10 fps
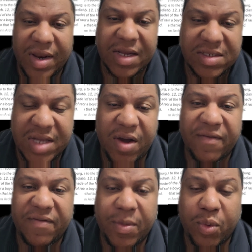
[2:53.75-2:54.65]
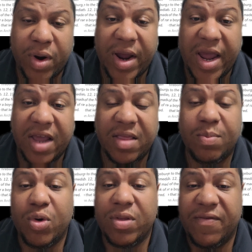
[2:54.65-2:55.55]
next day on February 8th,
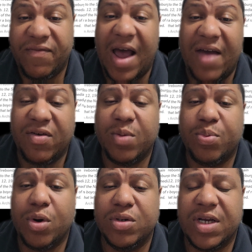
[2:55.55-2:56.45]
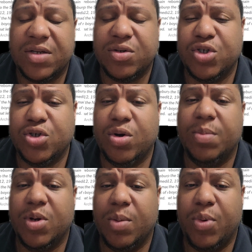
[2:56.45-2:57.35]
more than 500 protesters showed
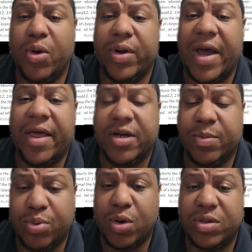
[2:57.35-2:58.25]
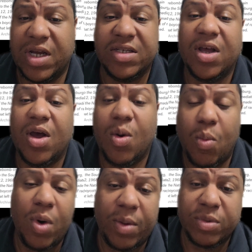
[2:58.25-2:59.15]
up at the bowling alley to protest
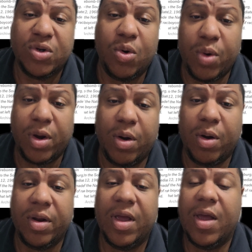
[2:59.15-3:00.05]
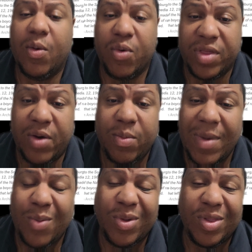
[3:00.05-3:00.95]
what was going on, where they were
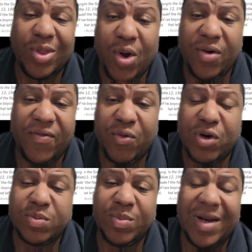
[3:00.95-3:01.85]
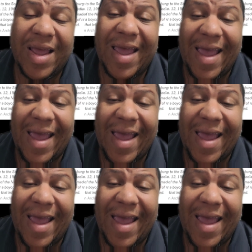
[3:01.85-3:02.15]
met with law enforcement